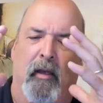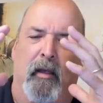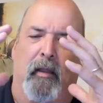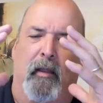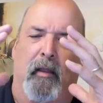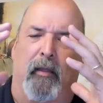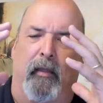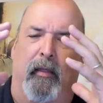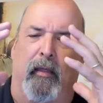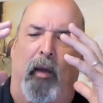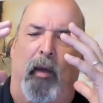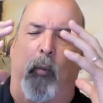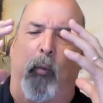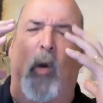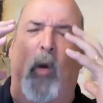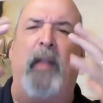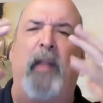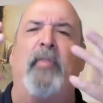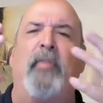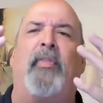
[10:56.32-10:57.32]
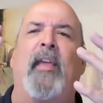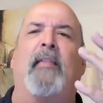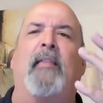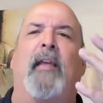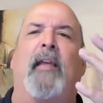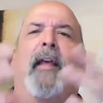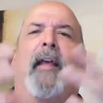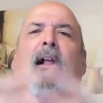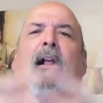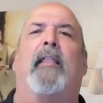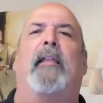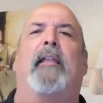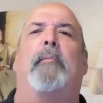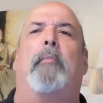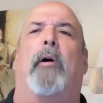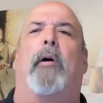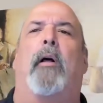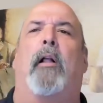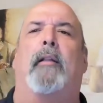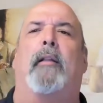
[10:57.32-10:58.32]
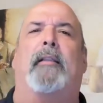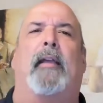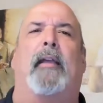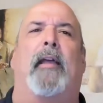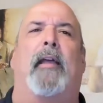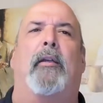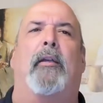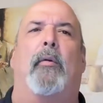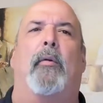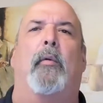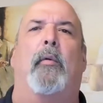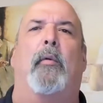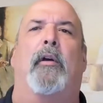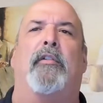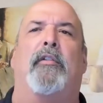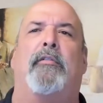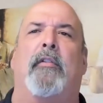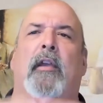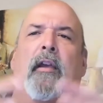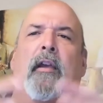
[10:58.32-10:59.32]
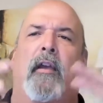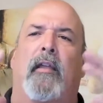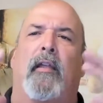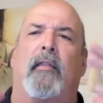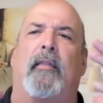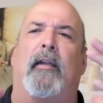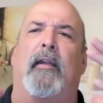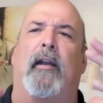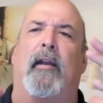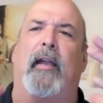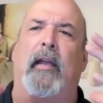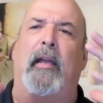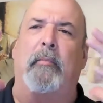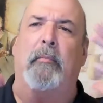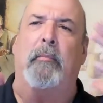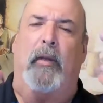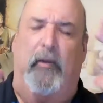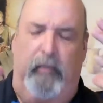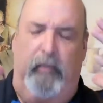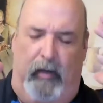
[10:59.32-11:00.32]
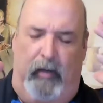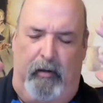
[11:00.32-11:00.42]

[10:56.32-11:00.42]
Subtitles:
the one thing that held them all together was their immigrants